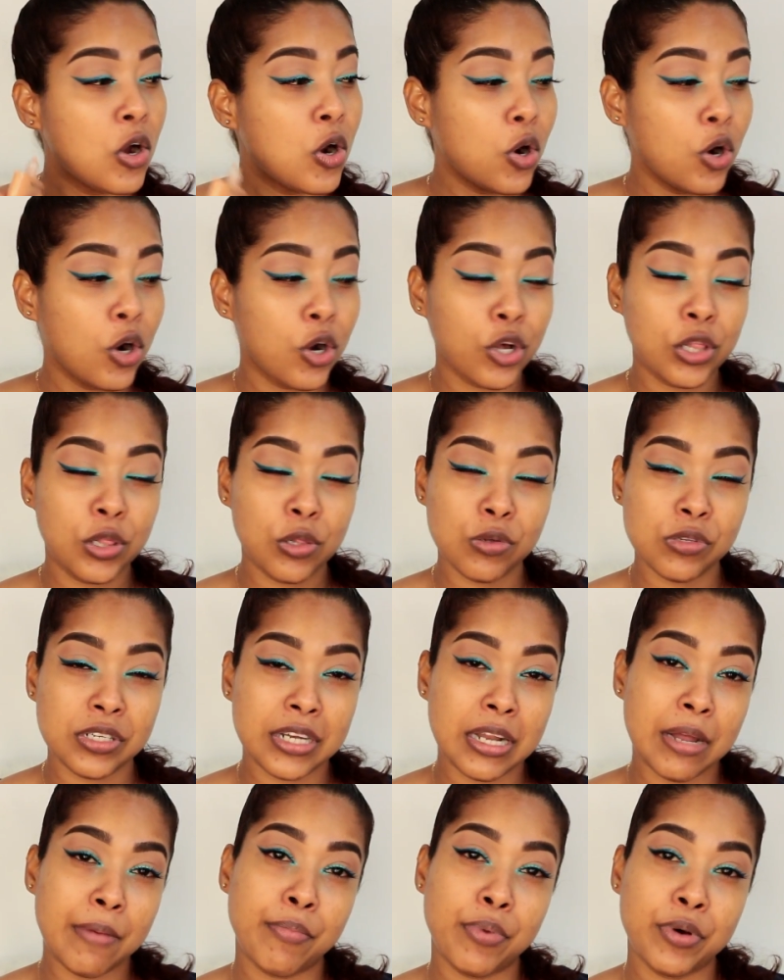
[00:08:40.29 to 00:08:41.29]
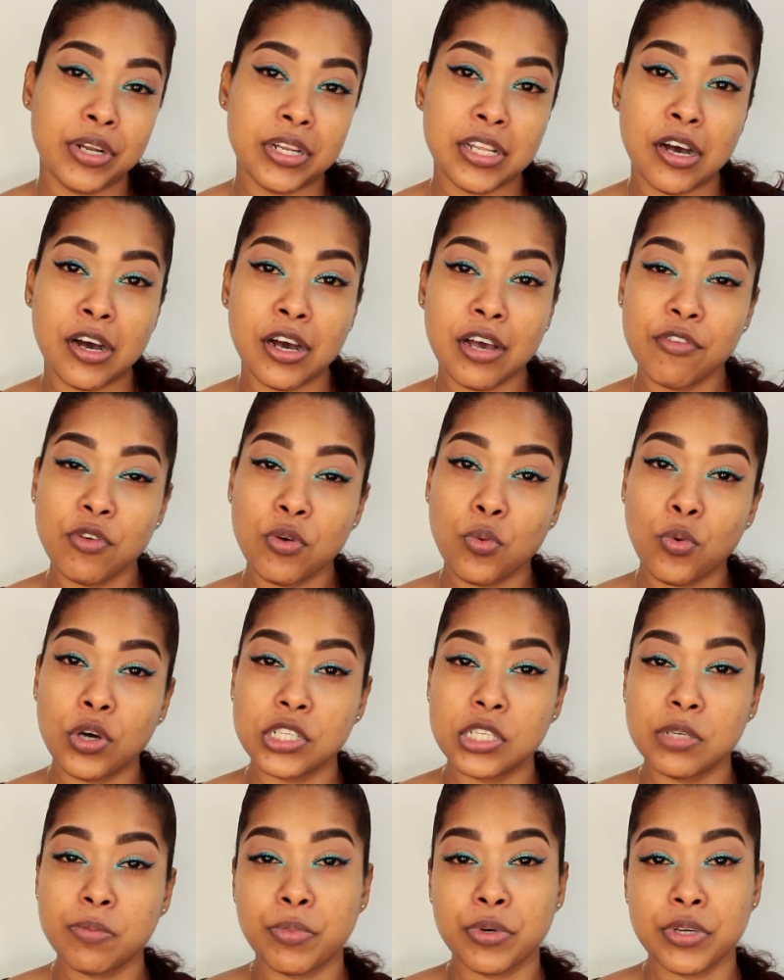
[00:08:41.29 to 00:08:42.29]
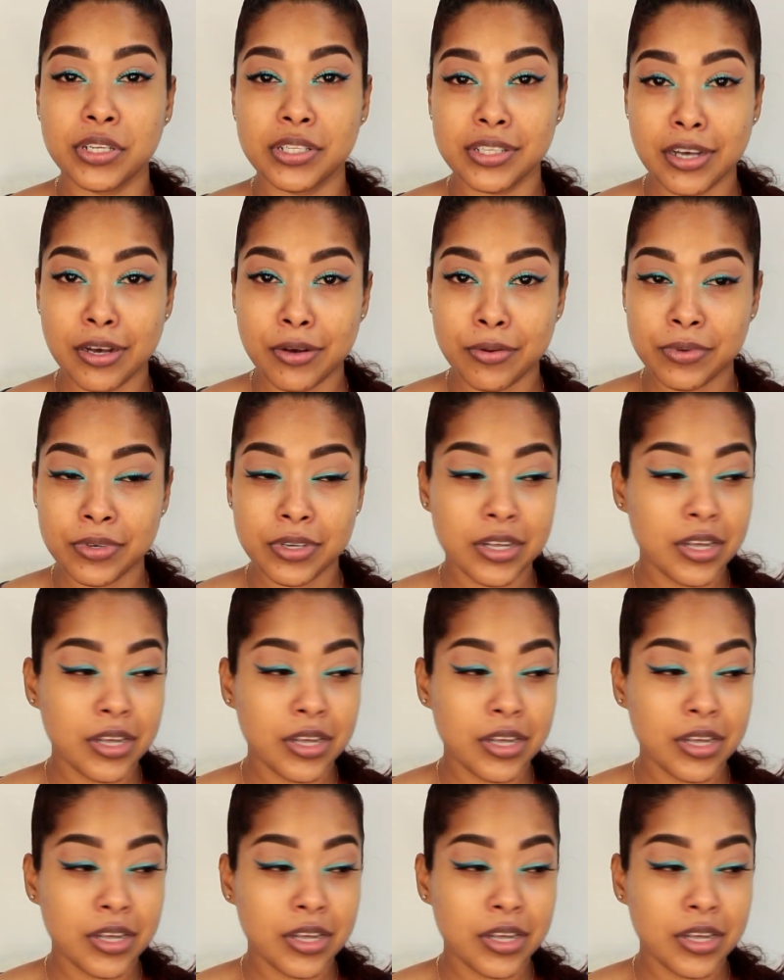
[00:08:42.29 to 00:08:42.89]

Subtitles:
or close it and put it down if you want to put it down.